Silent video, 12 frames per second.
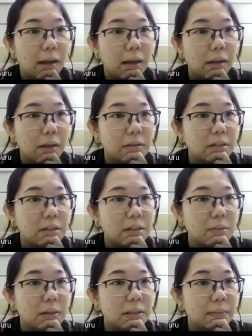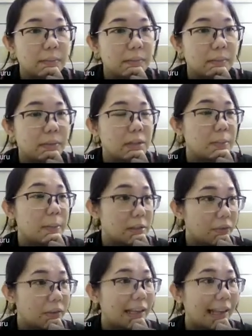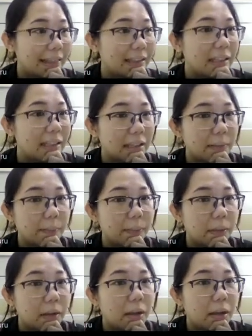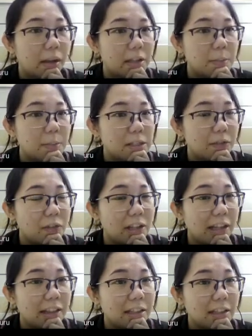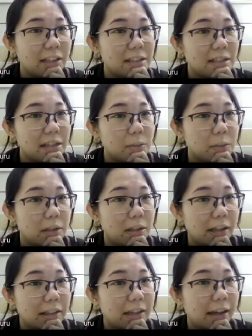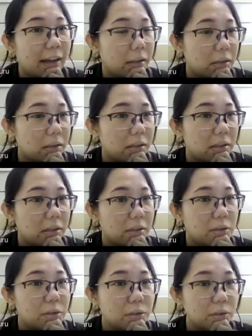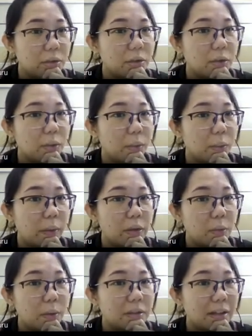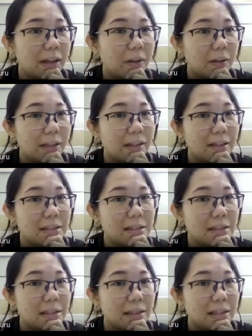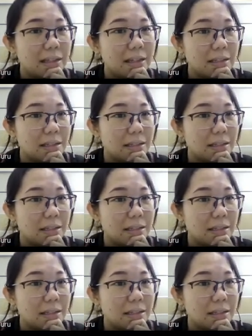You see this word, specific latent heat? Specific latent heat starts with the letter L. So when you want to calculate this heat